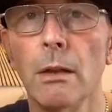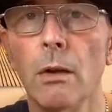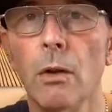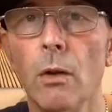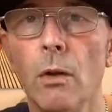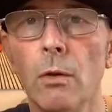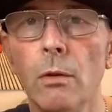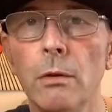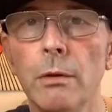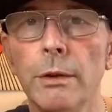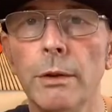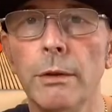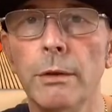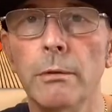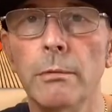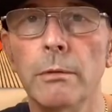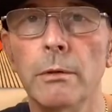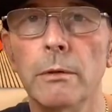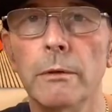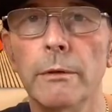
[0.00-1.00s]
all new
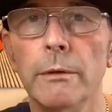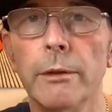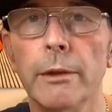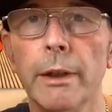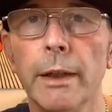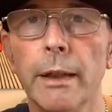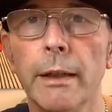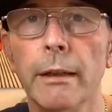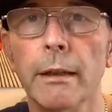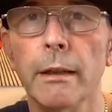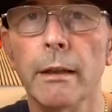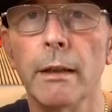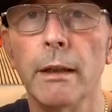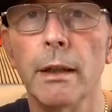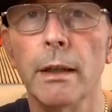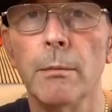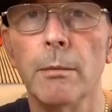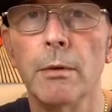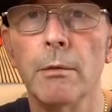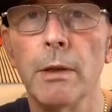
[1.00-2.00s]
Wolverine
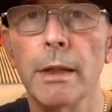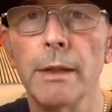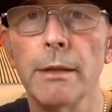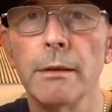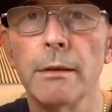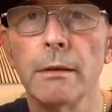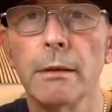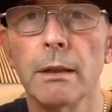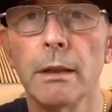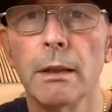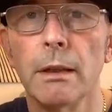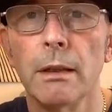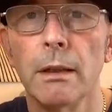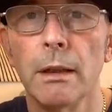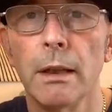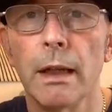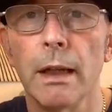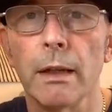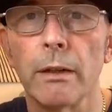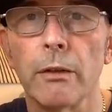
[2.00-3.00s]
number one,
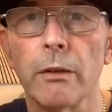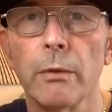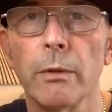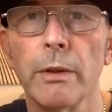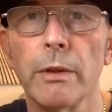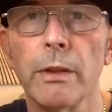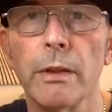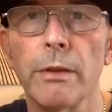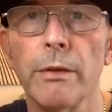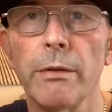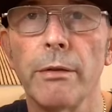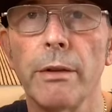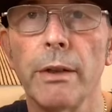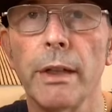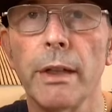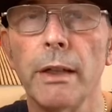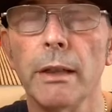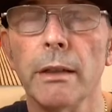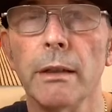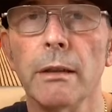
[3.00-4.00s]

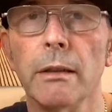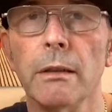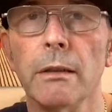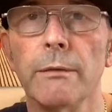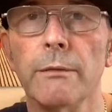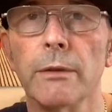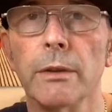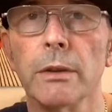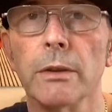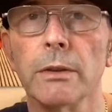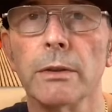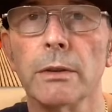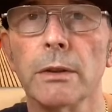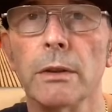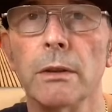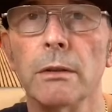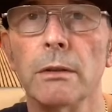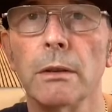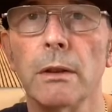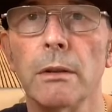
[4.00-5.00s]
X23 in our first
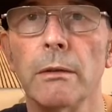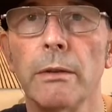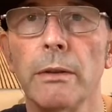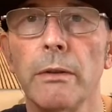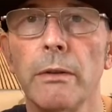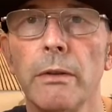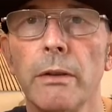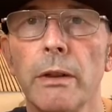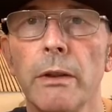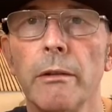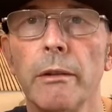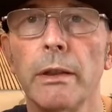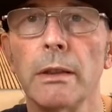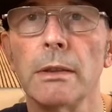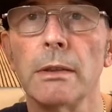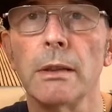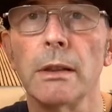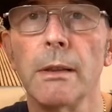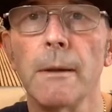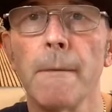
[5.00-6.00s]
ongoing series.